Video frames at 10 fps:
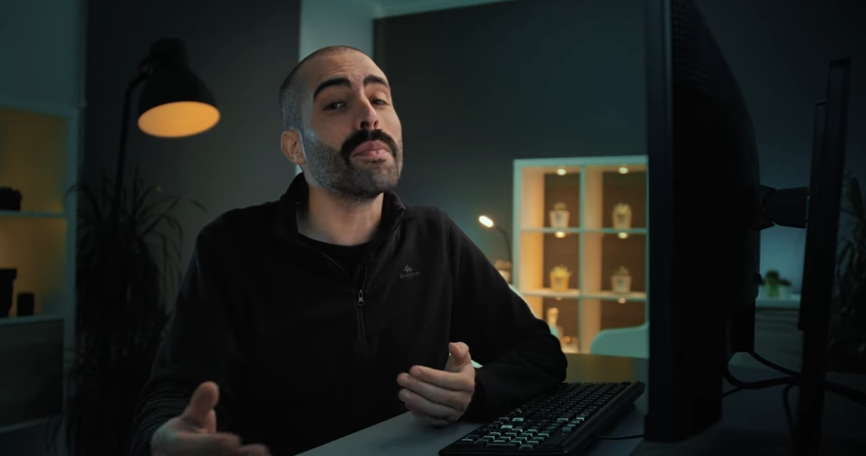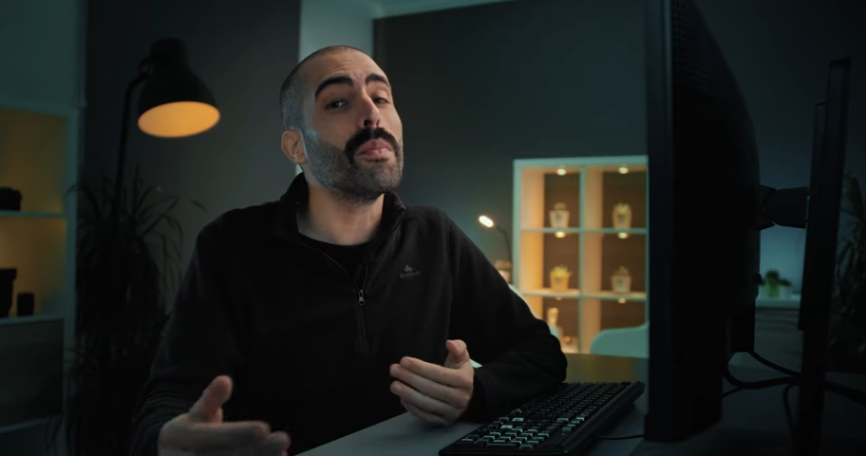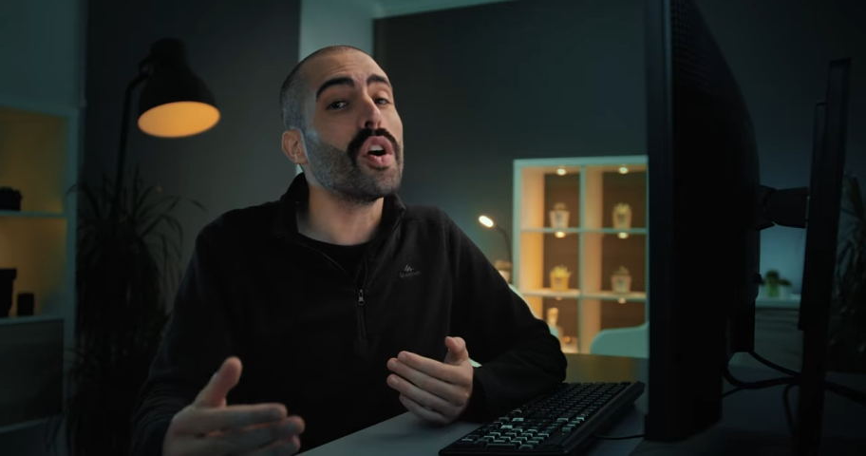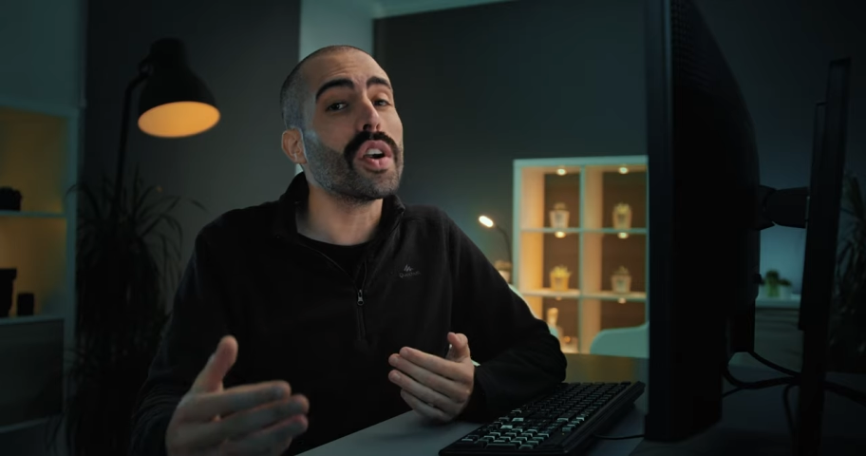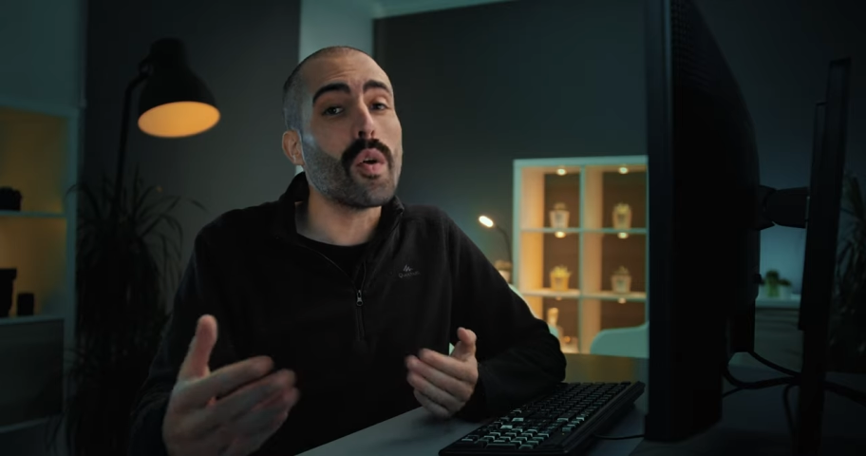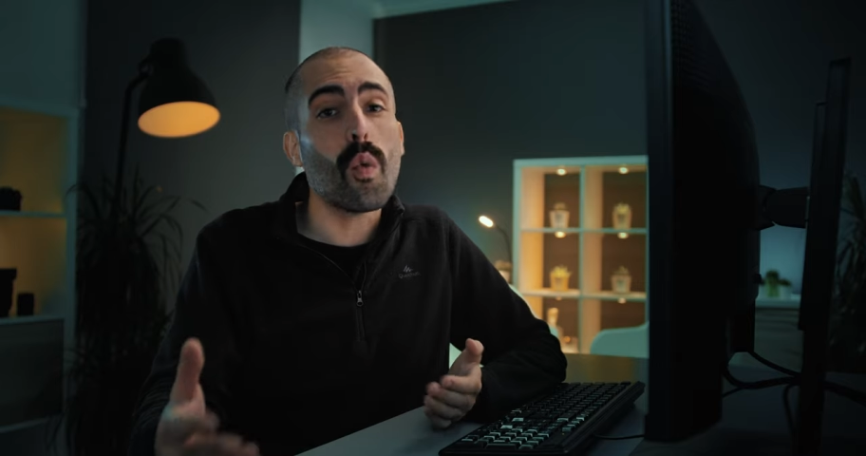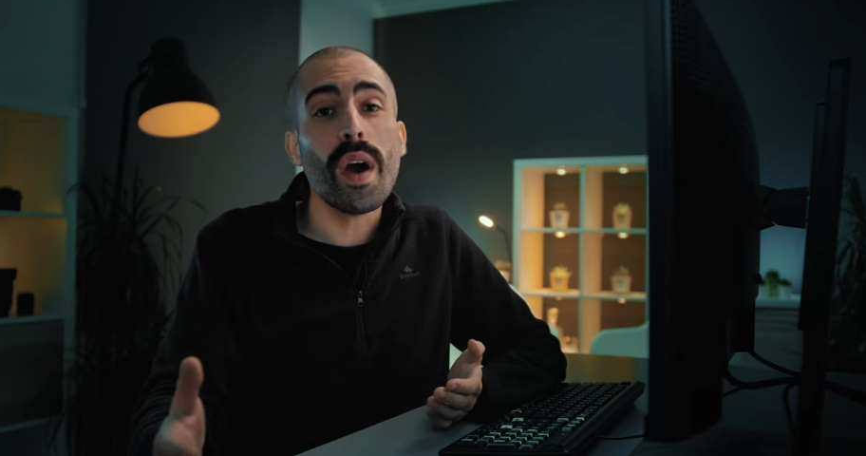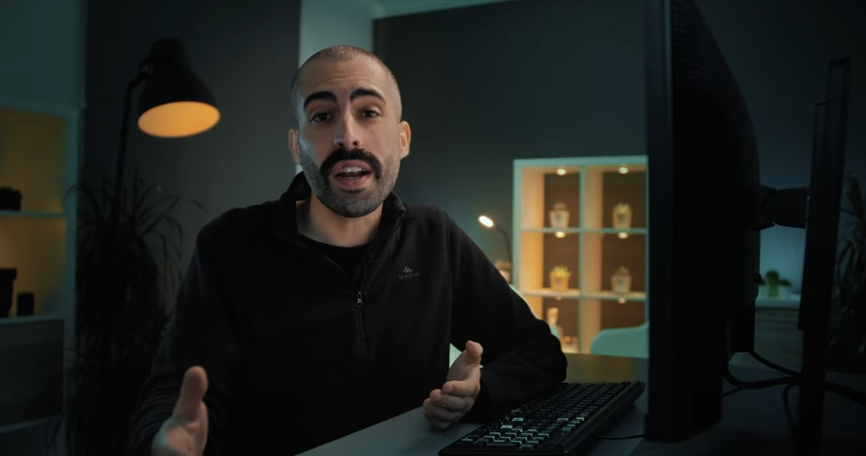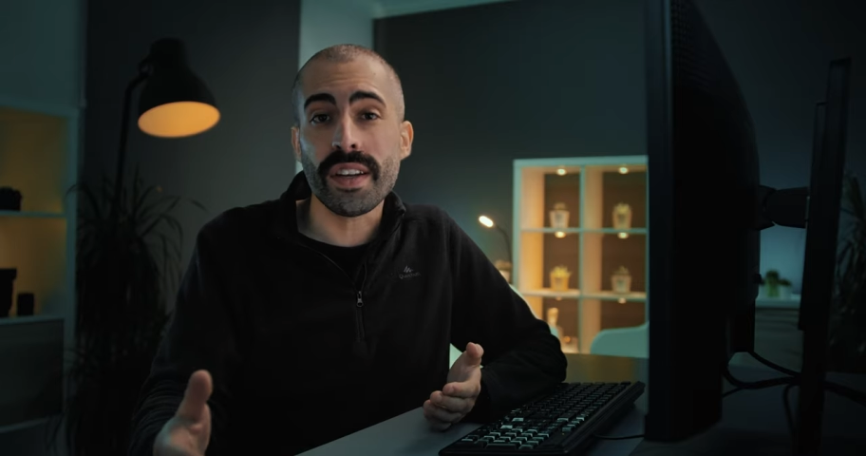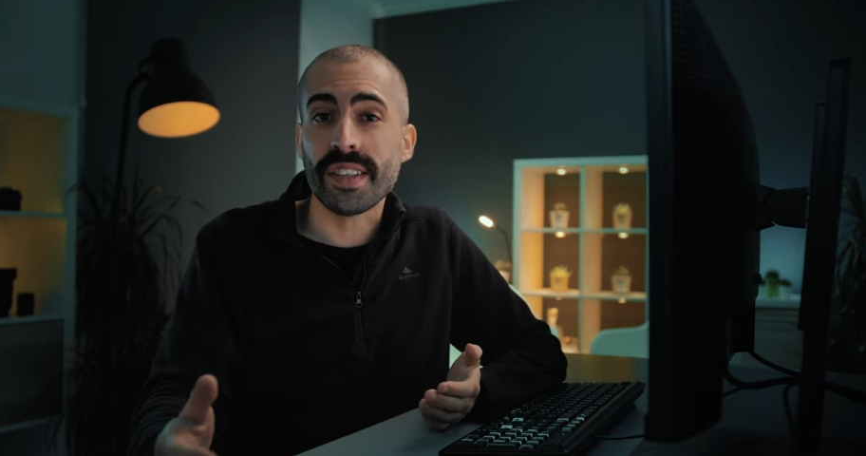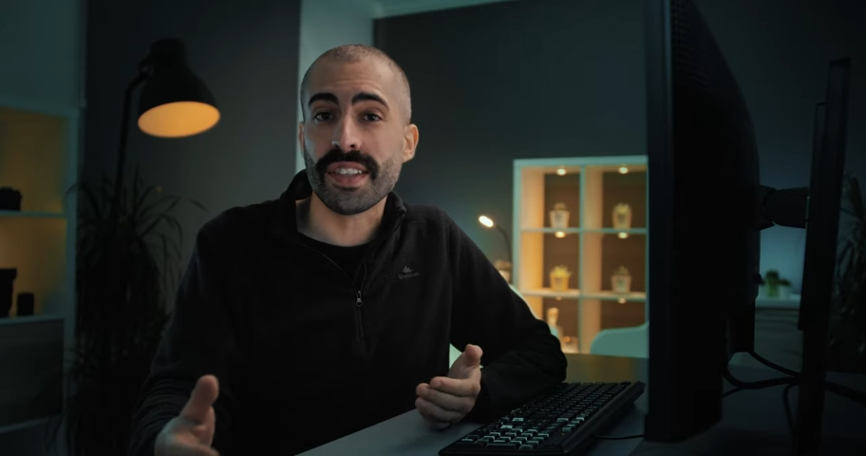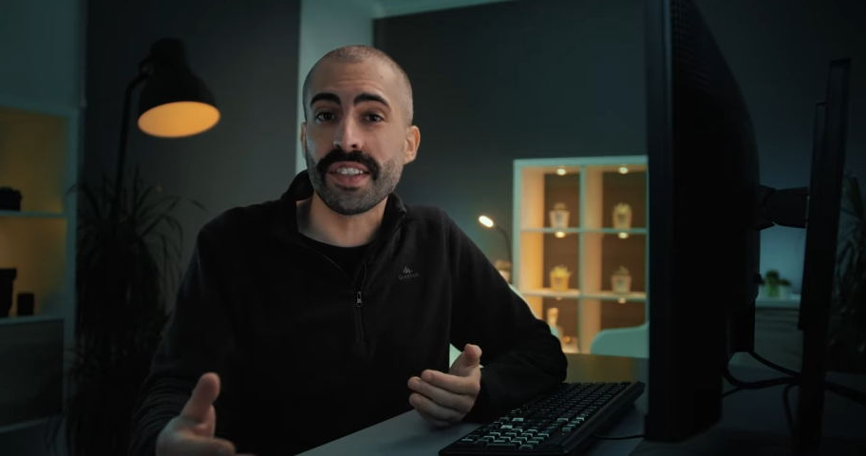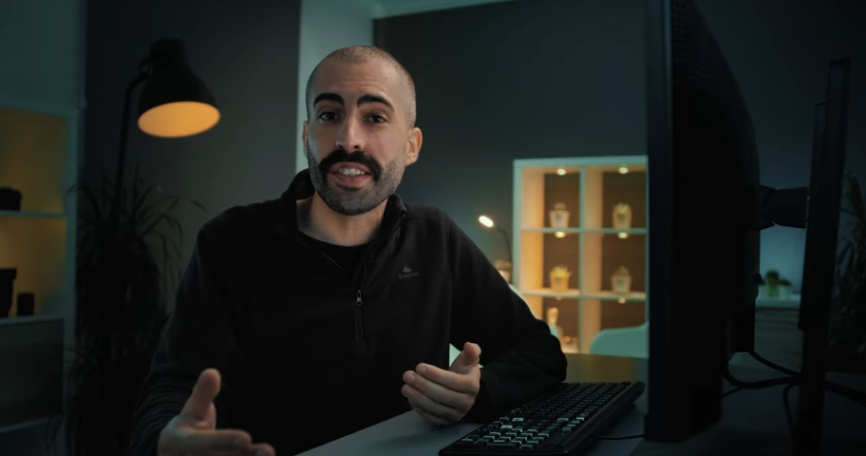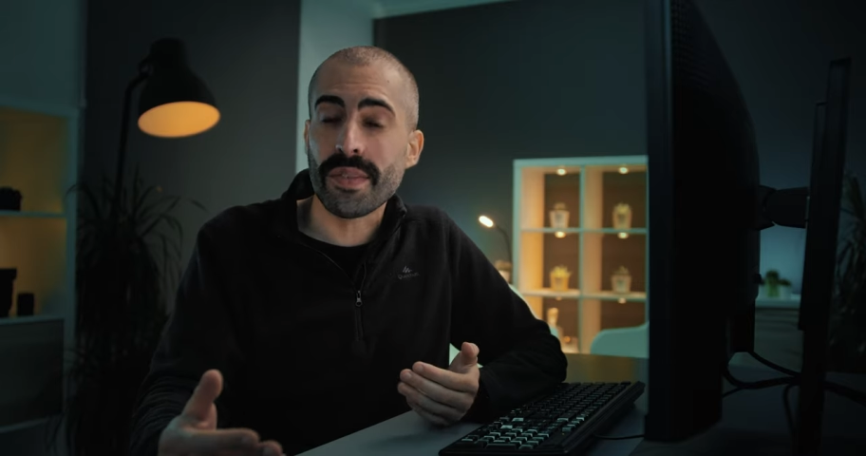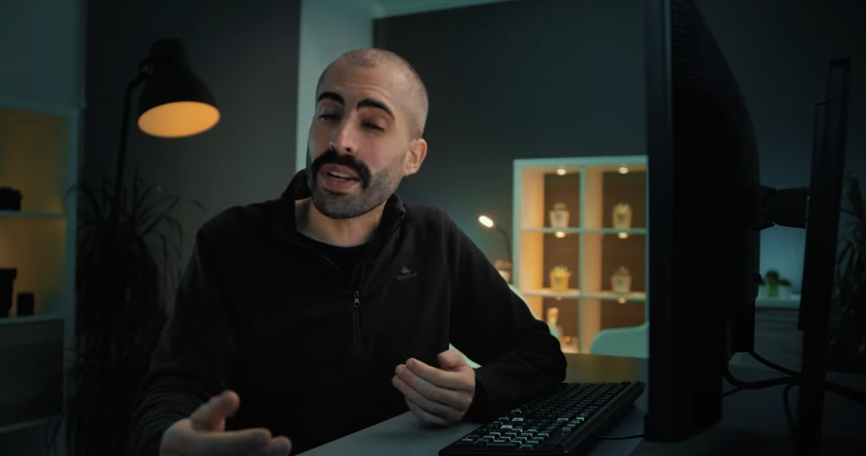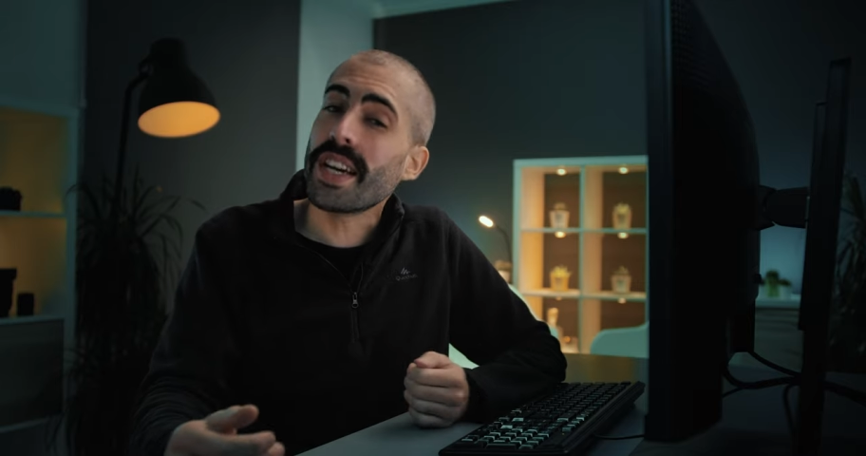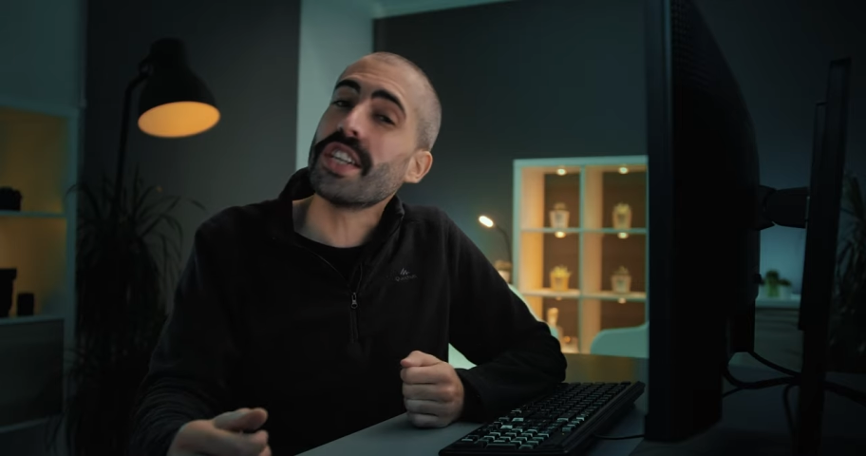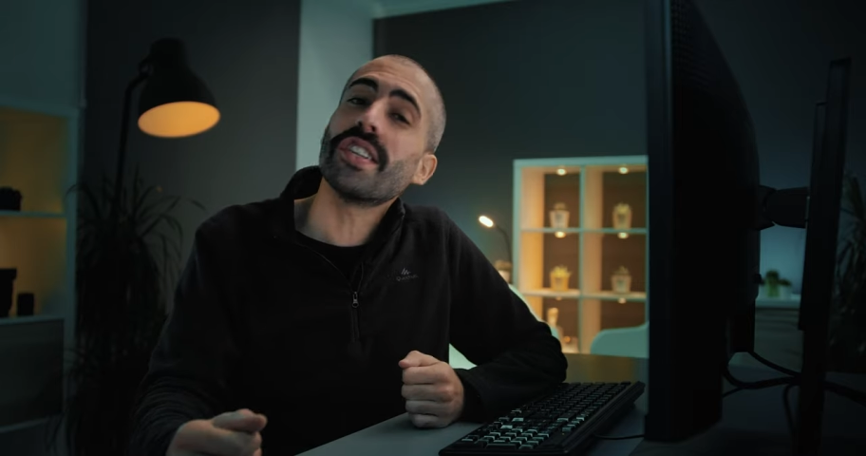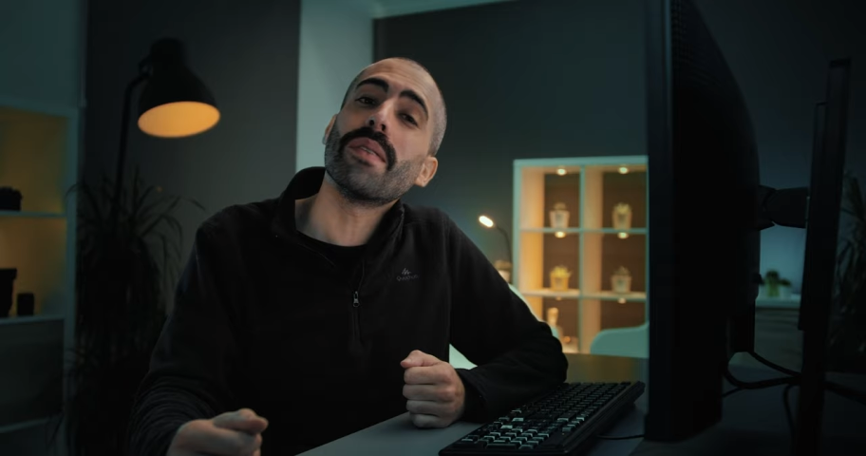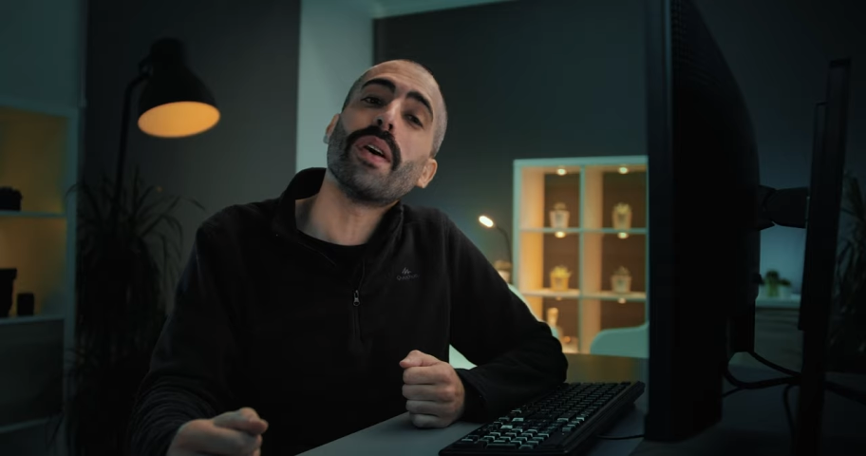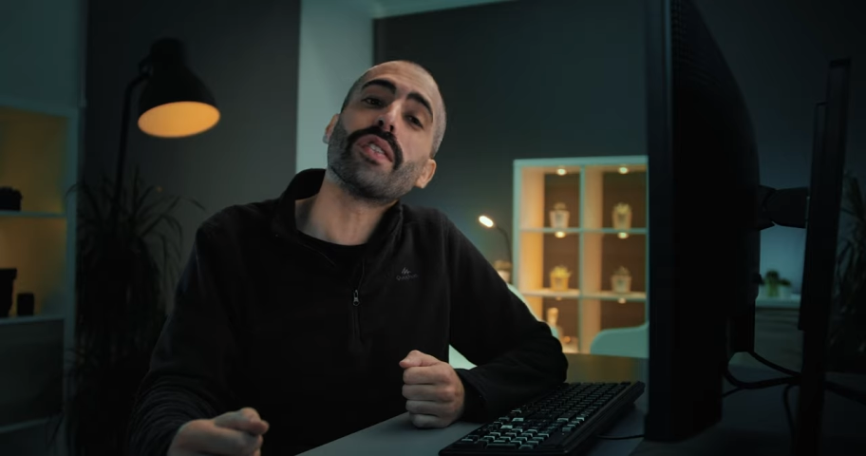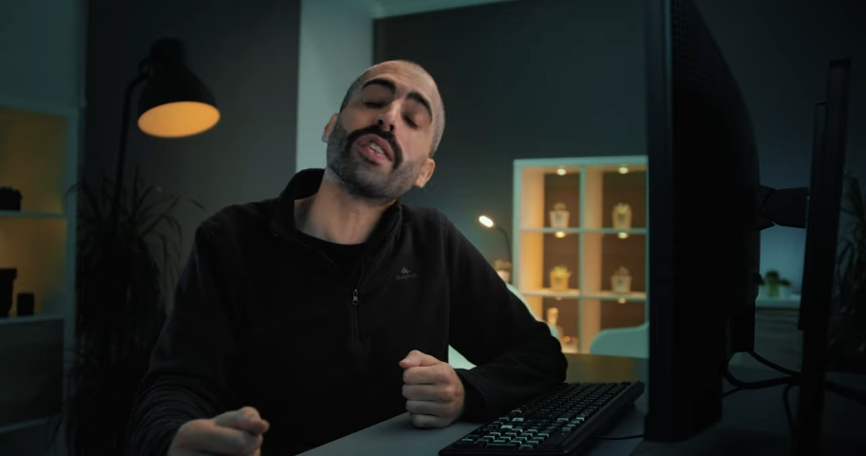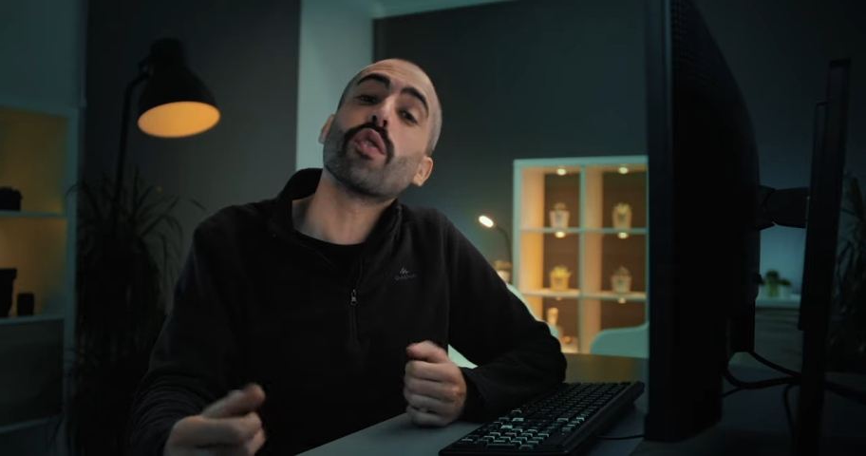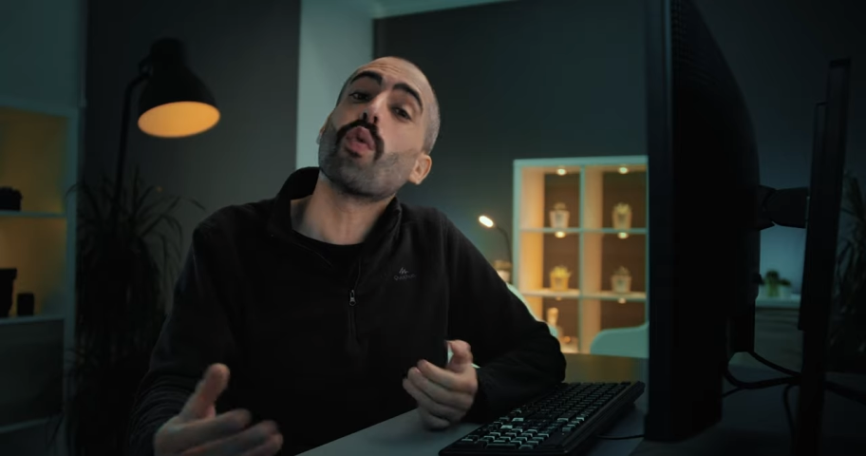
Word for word: him more awareness and determination about the